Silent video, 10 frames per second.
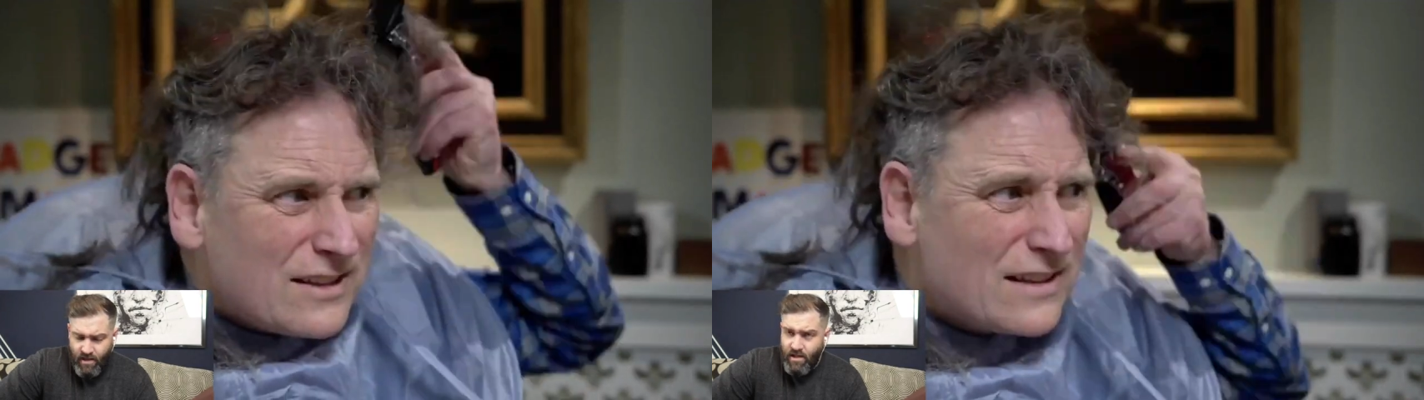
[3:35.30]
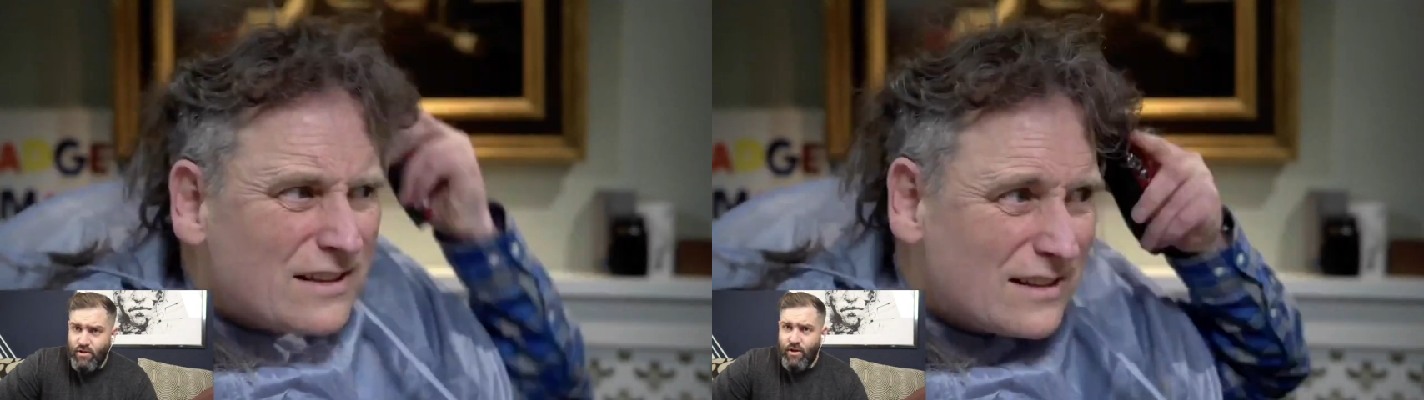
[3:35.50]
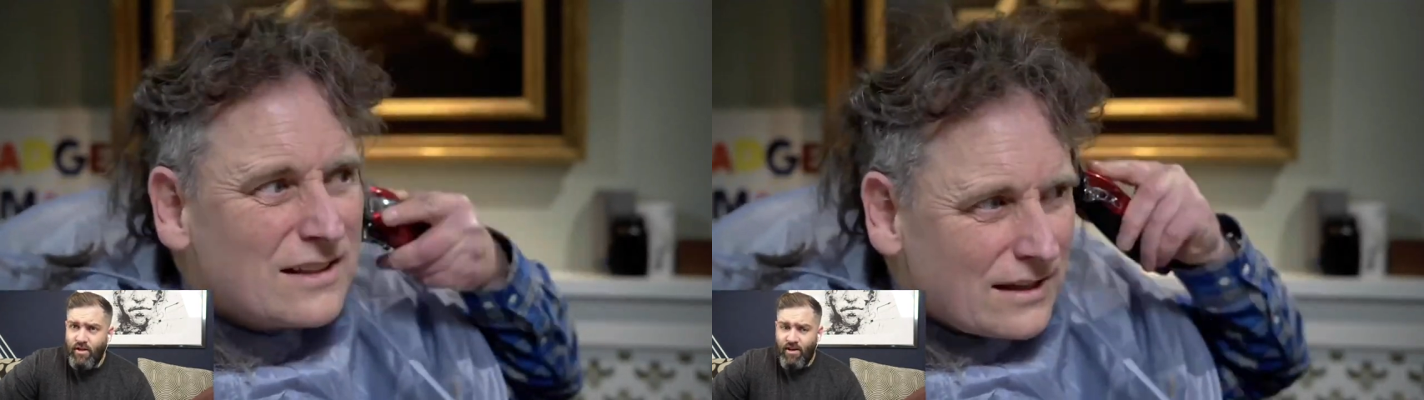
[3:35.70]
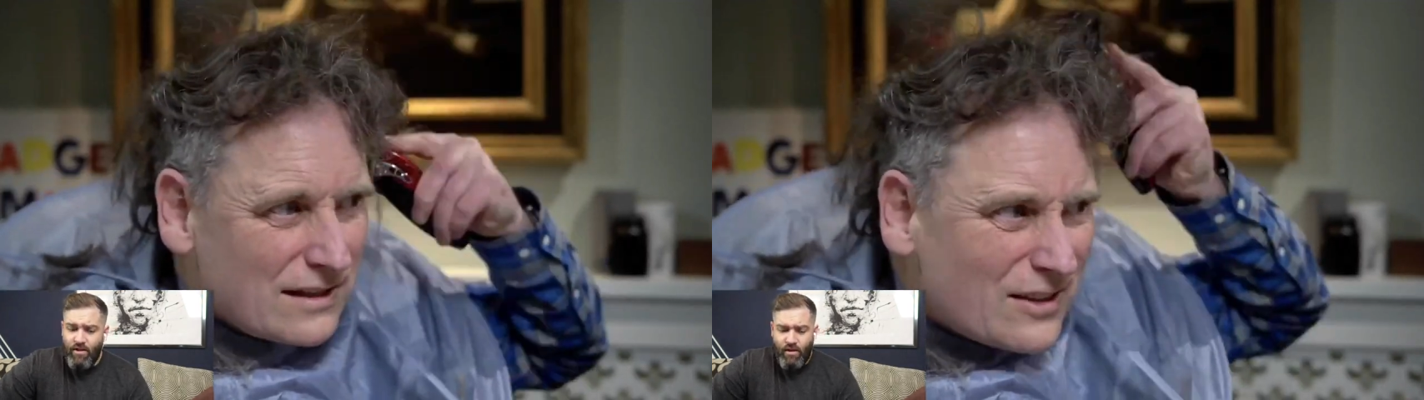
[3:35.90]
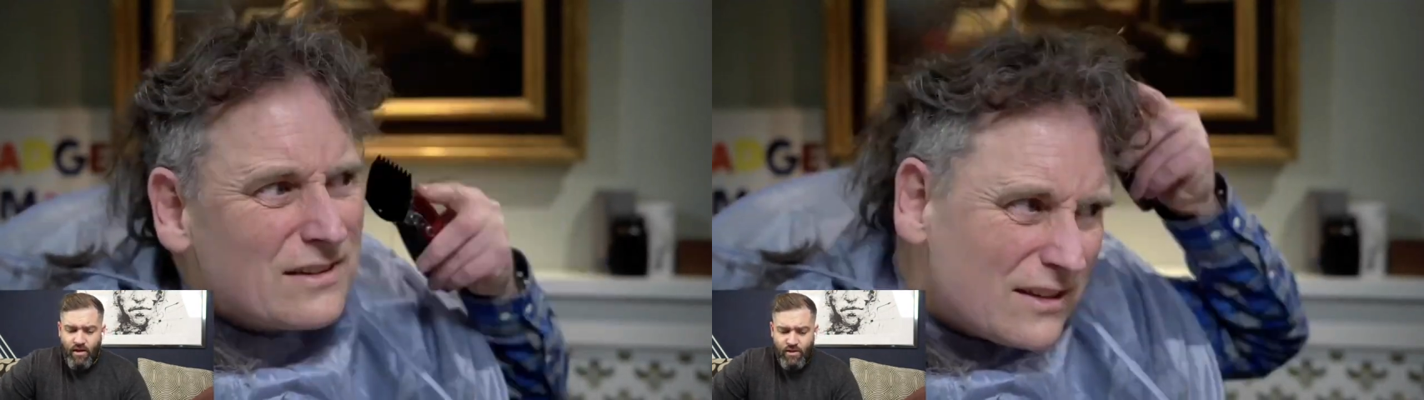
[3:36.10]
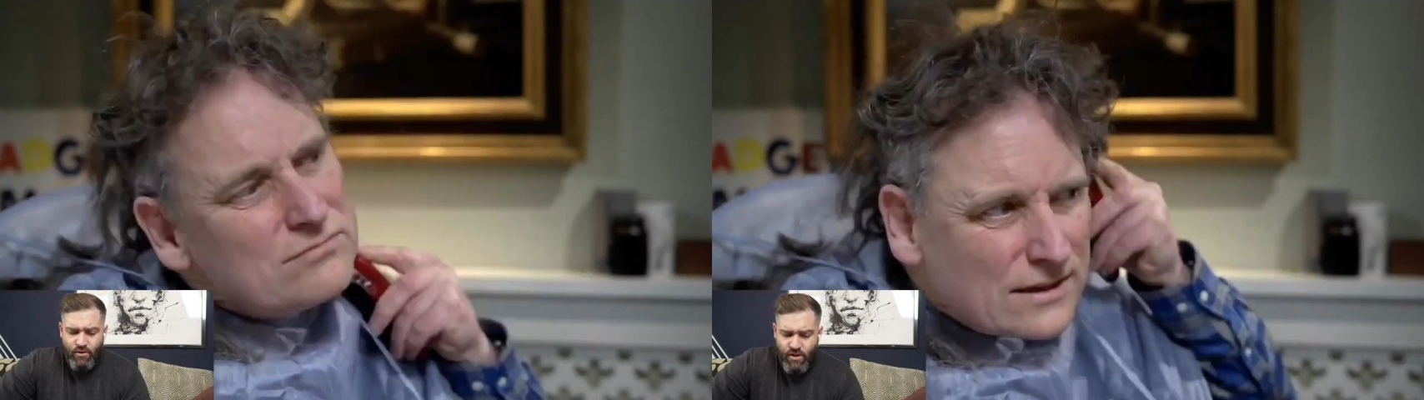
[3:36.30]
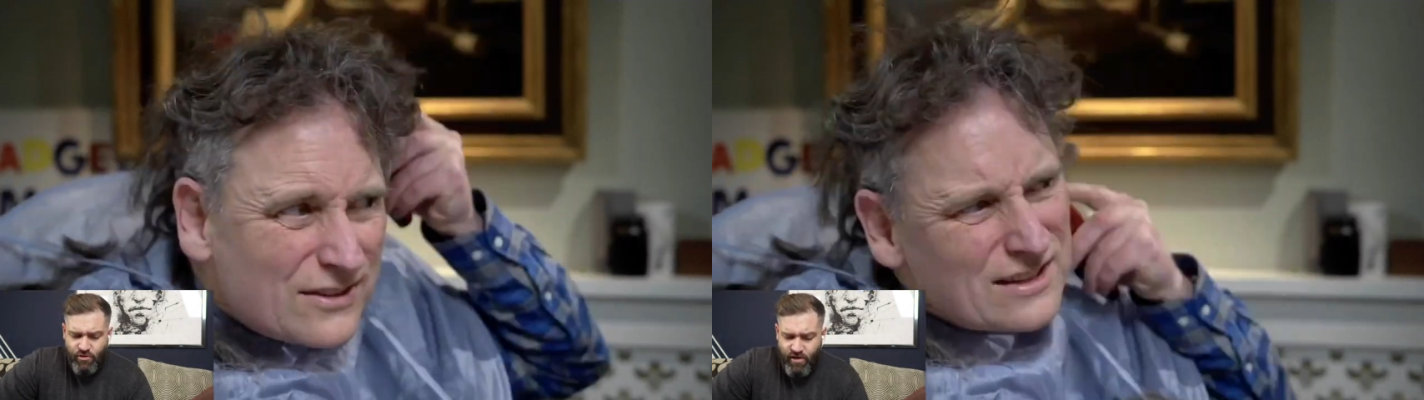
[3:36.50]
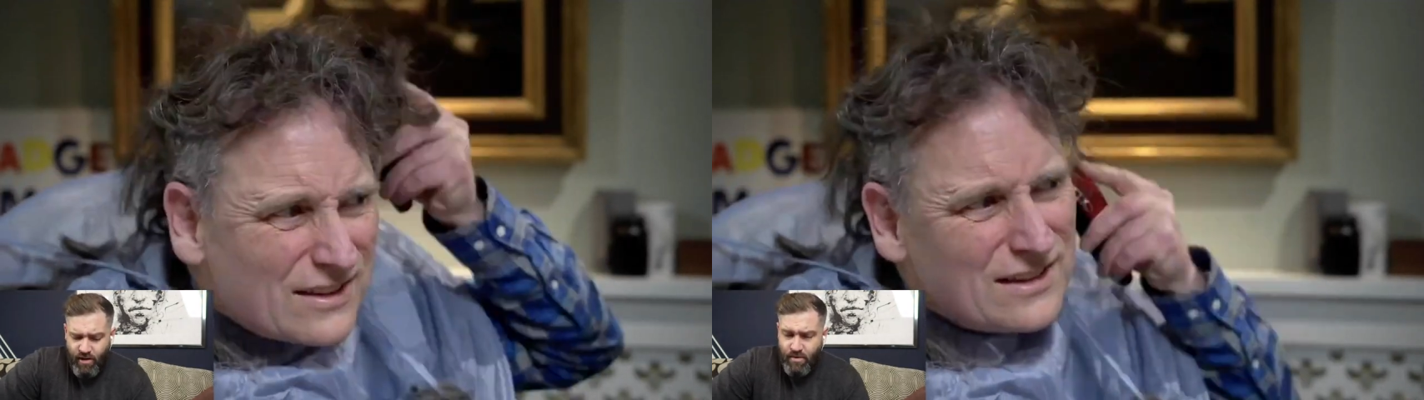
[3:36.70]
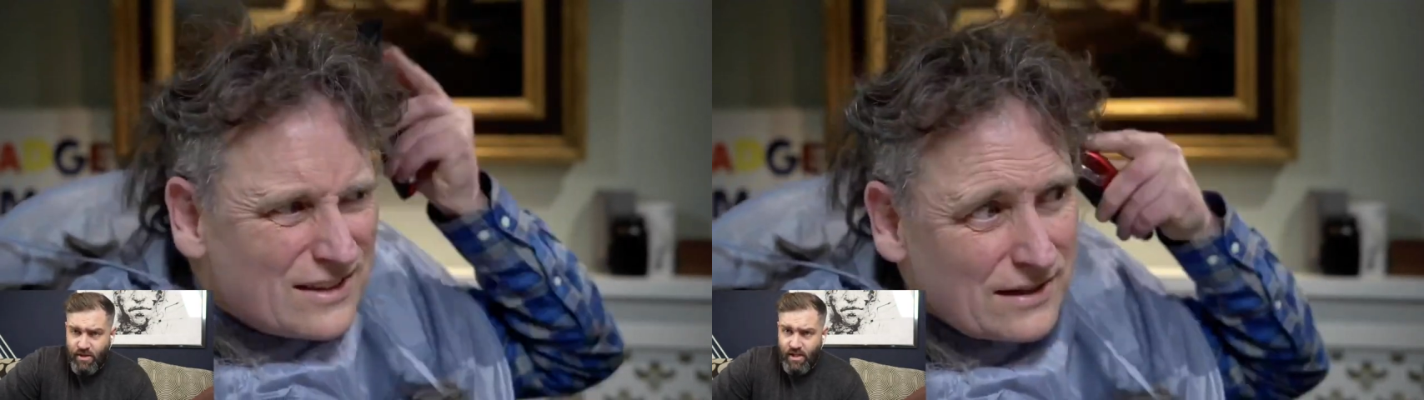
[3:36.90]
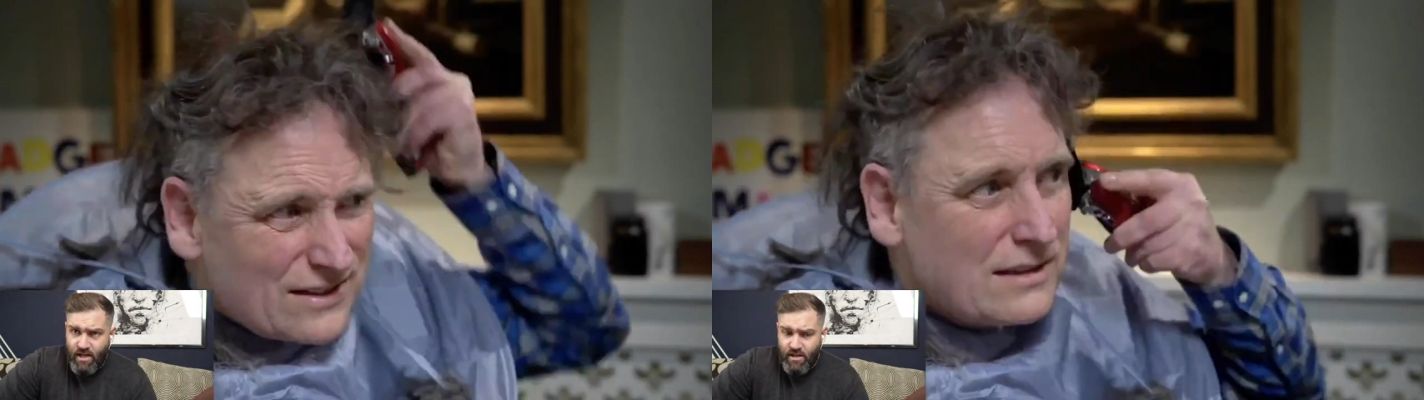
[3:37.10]
Speaker 1: He's doing the right thing. He's going straight up the
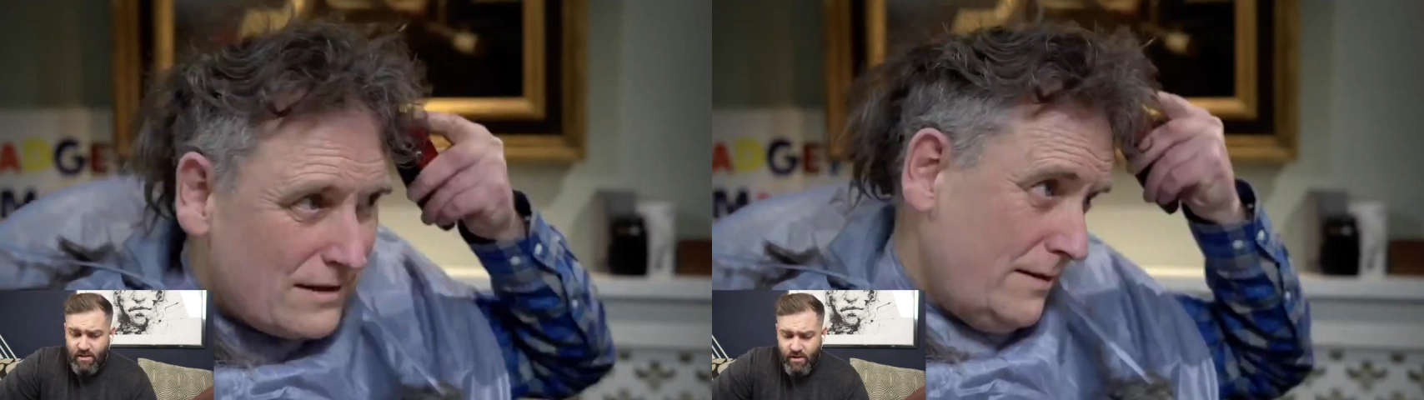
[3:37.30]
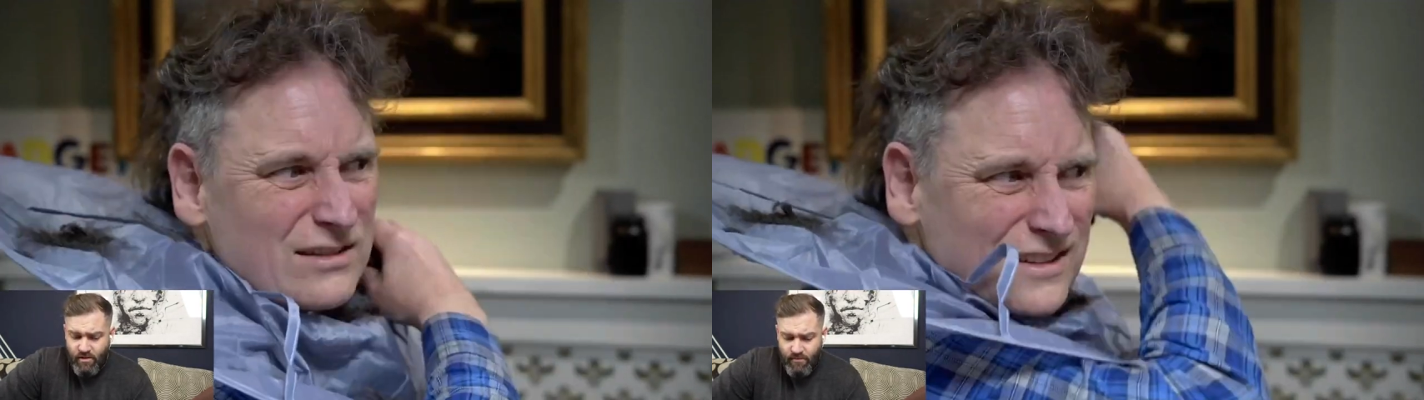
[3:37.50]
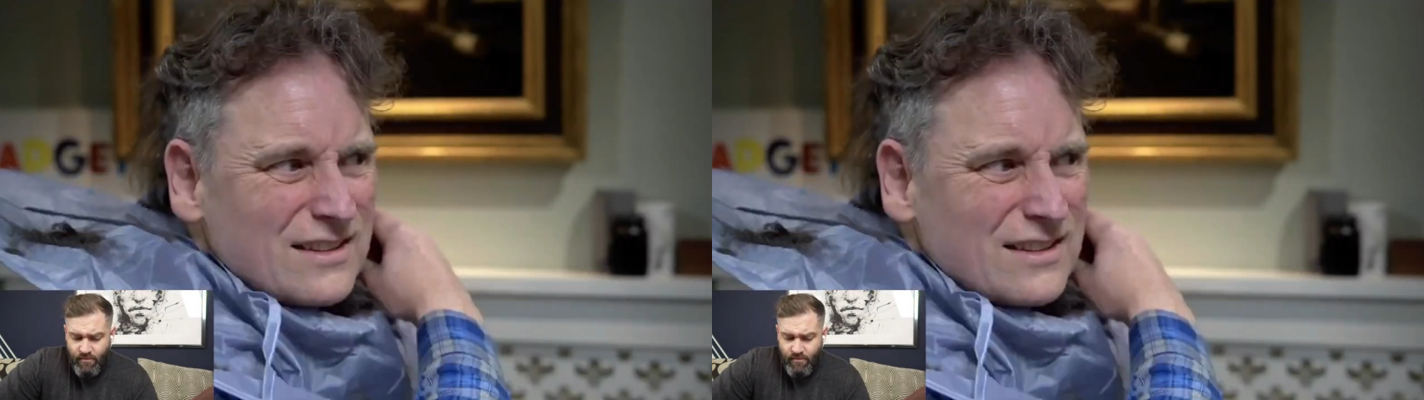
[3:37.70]
sides.